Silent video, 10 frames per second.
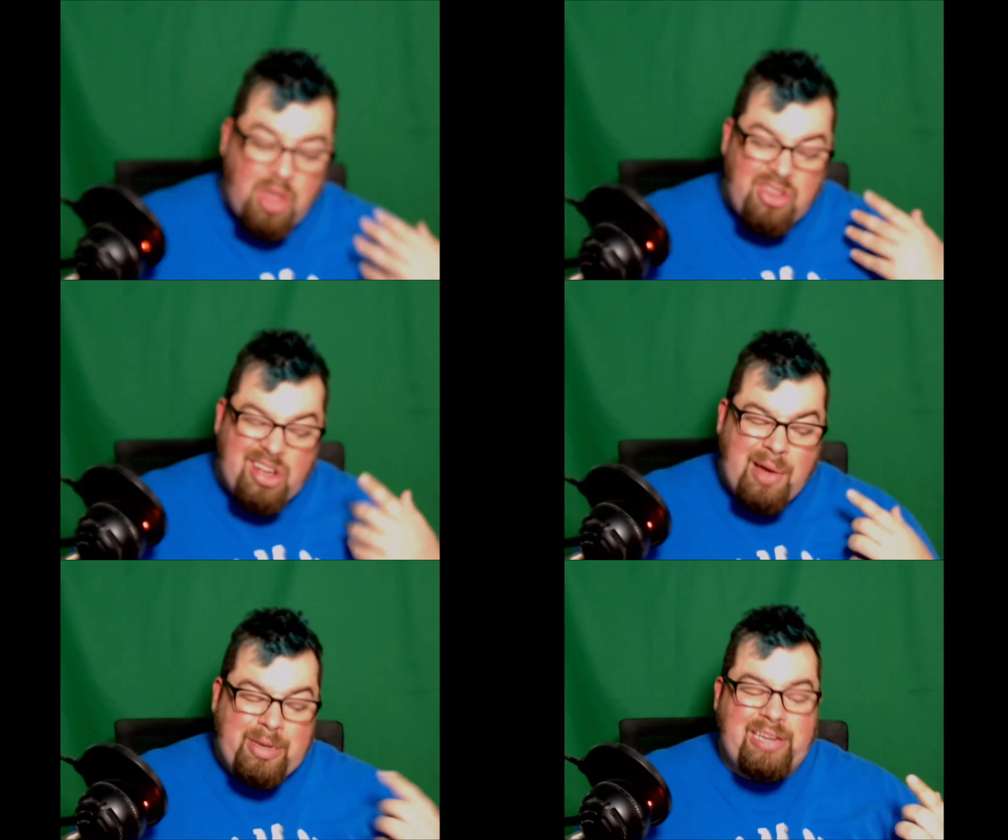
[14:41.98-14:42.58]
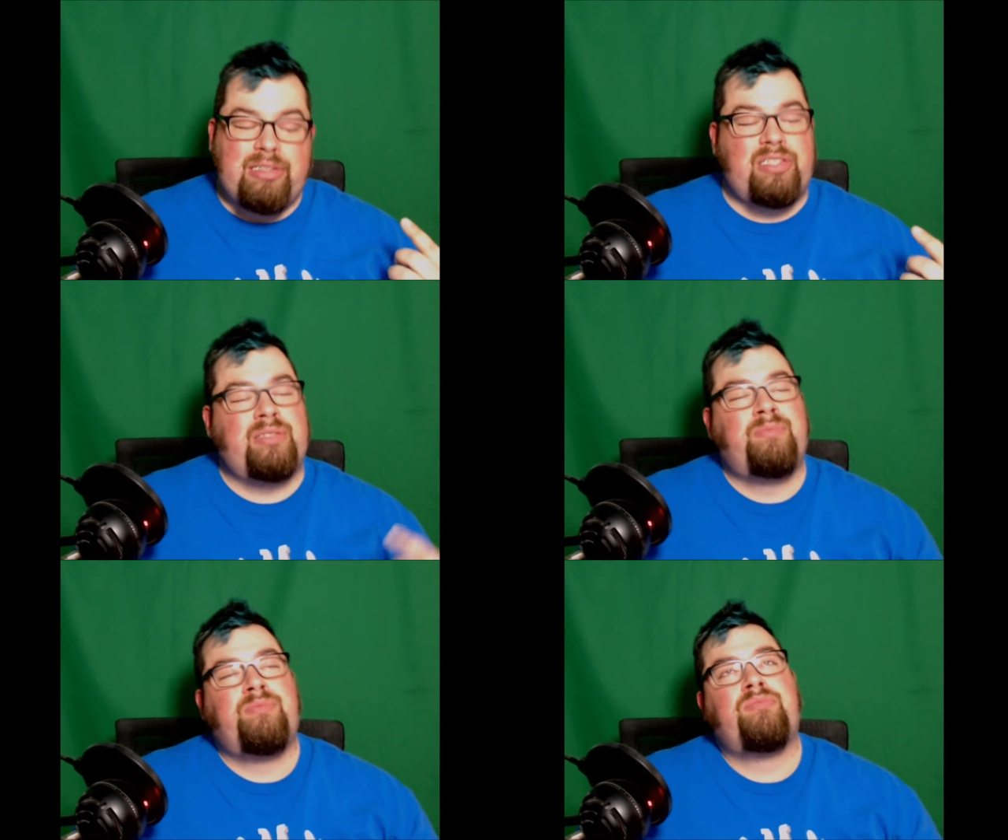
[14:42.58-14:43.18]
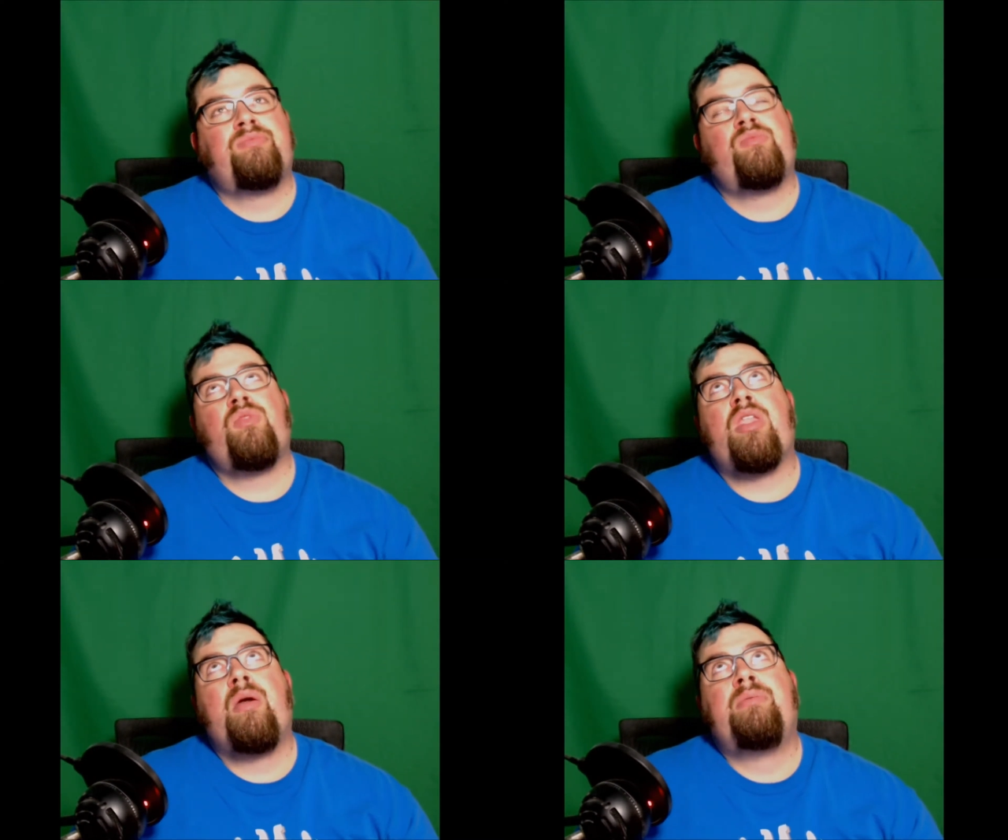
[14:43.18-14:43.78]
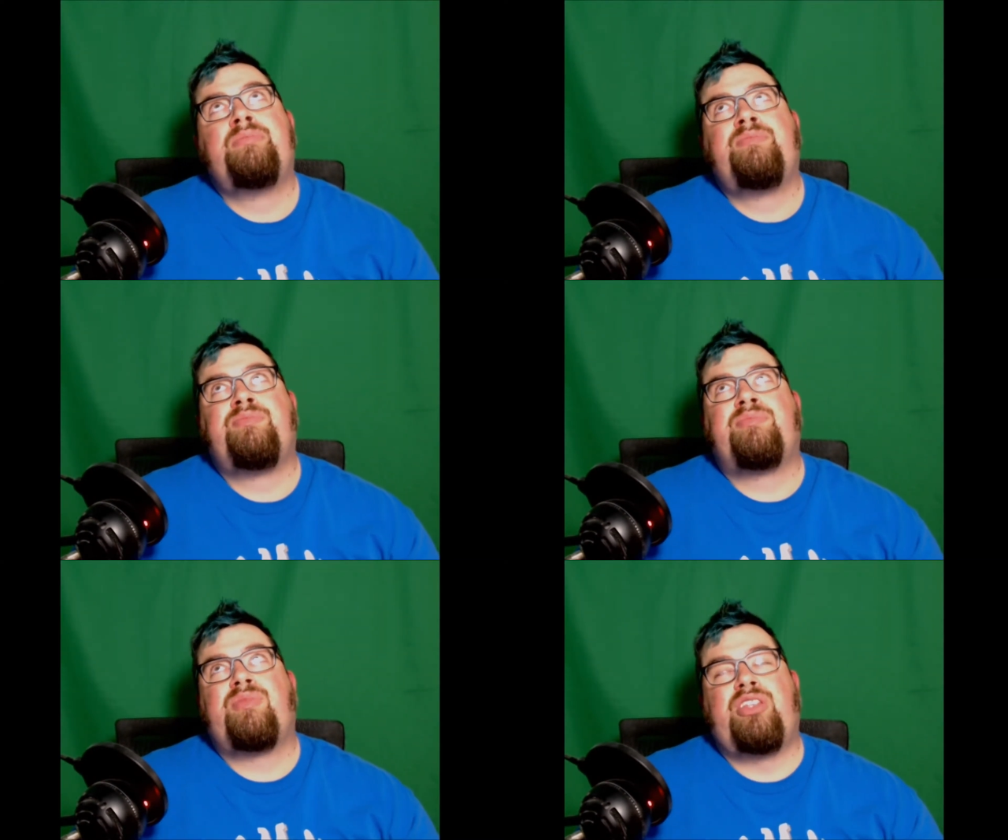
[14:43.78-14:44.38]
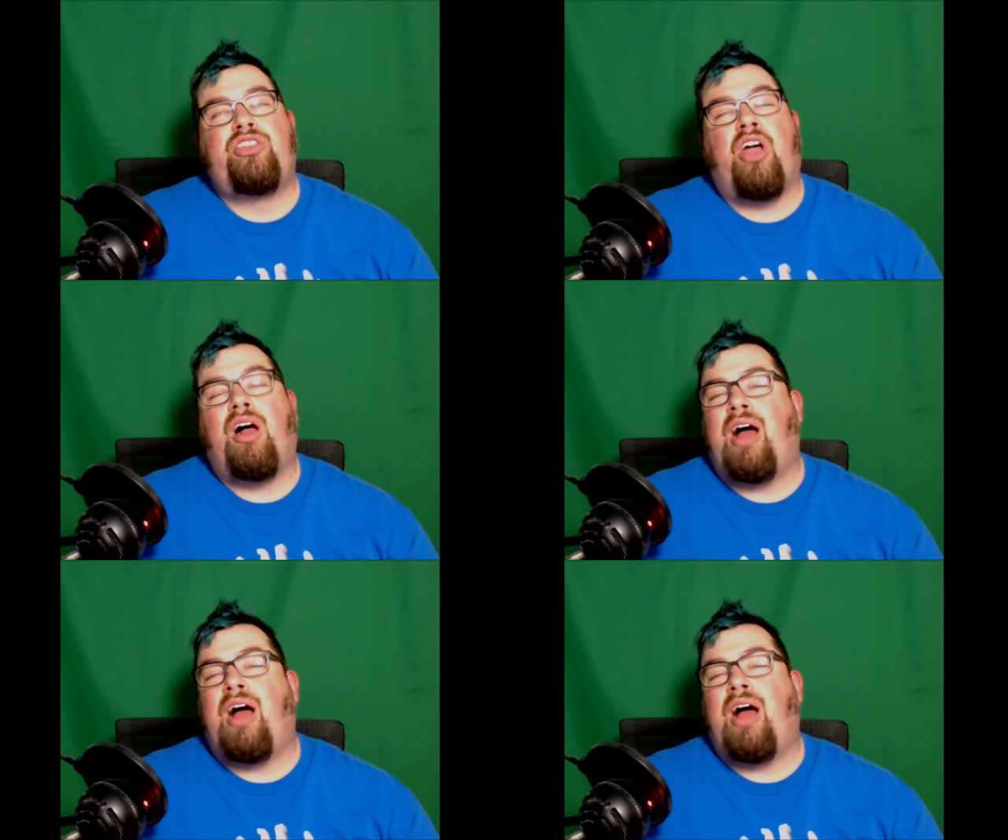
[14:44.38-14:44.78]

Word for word: The gummy is the choc.